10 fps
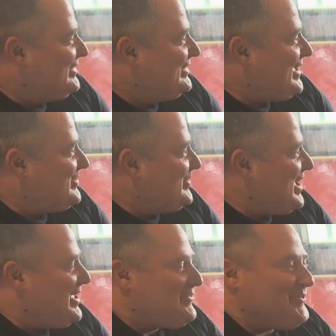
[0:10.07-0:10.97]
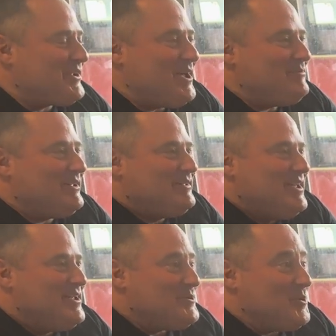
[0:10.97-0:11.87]
Thank you guys for coming.
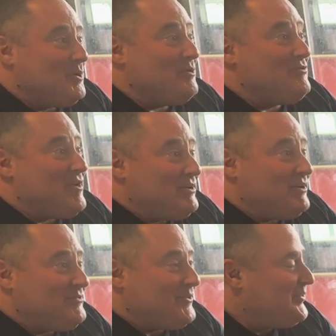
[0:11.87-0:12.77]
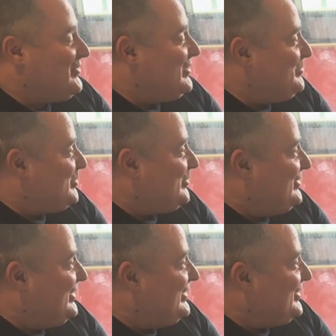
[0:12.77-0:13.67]
You are the very first Deeper
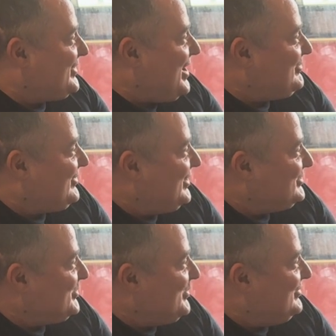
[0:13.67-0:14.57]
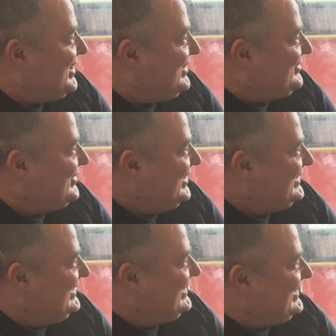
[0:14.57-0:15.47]
Dinner Conversations with Dave.
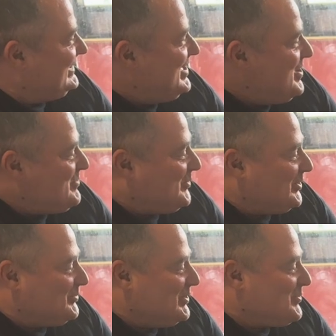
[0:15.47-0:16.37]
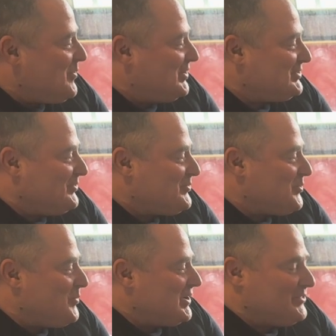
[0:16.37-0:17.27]
We're going to read questions to
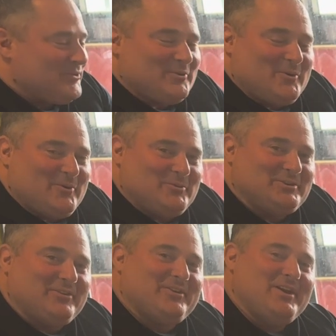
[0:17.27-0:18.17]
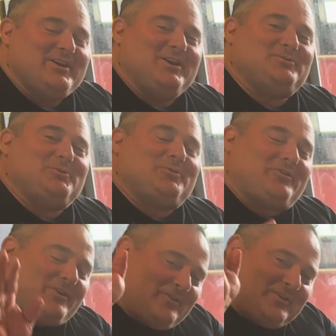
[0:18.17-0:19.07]
awaken the soul. Just introduce
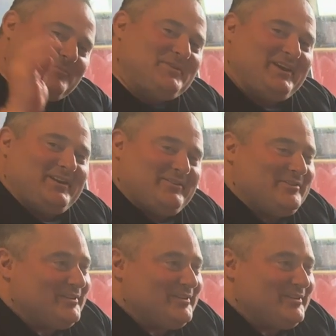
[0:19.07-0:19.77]
yourselves. I'm Dave.